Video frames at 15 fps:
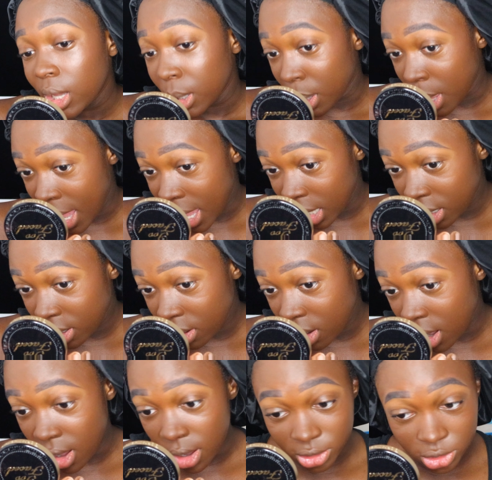Like,
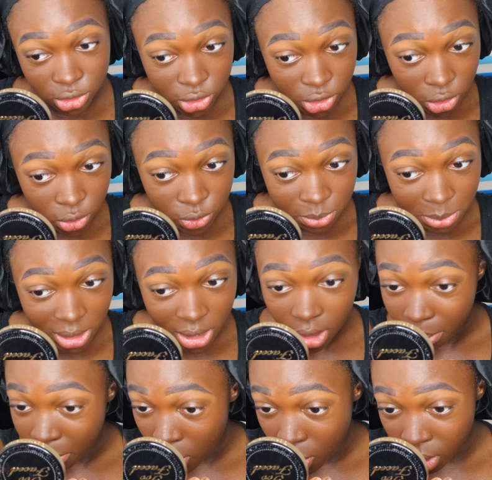excuse me,
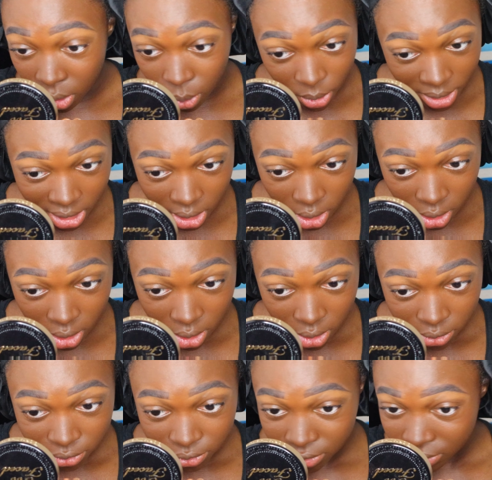a pore wear.
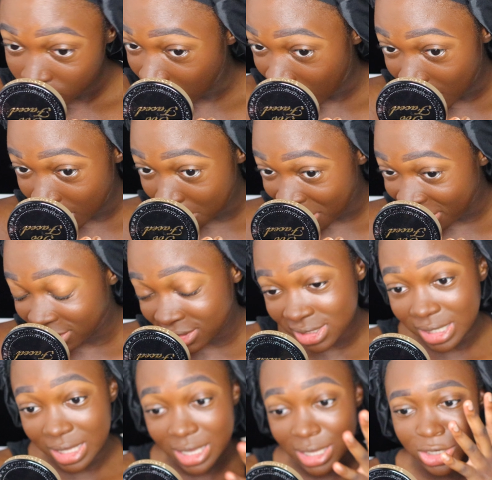Like, my
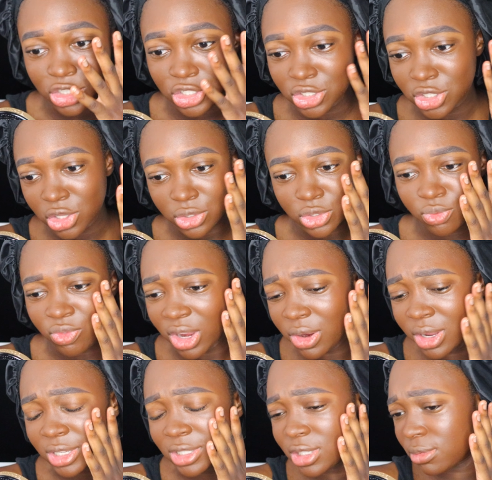skin just looks
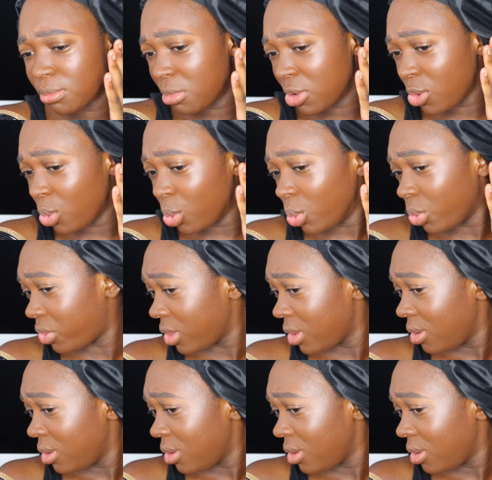very smooth.